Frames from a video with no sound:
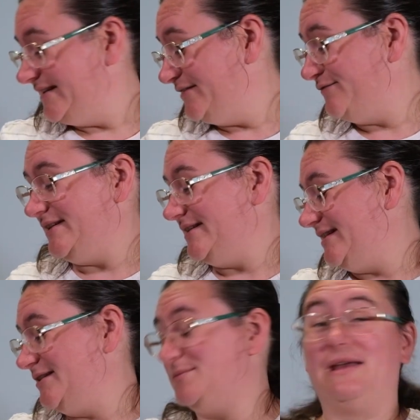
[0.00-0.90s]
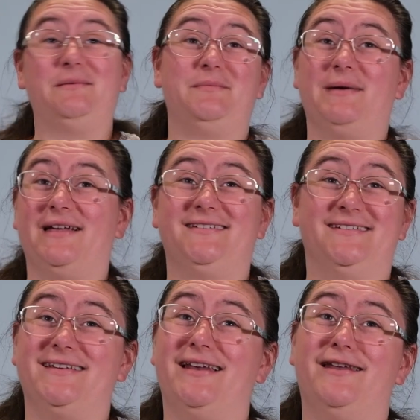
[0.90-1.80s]
these vintage baby
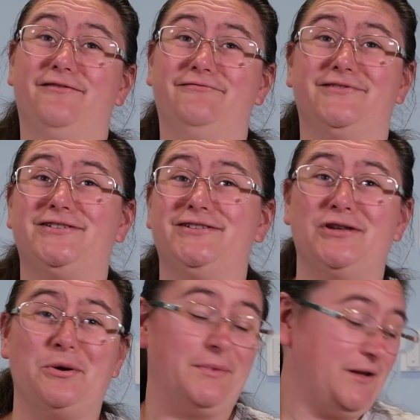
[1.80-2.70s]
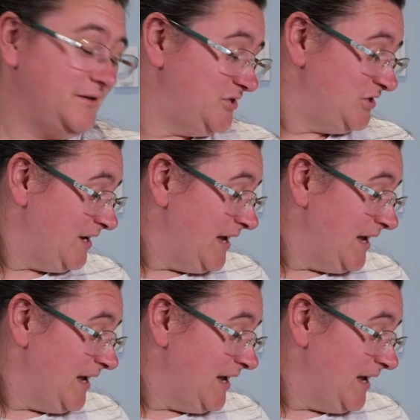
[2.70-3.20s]
patterns, I love so much.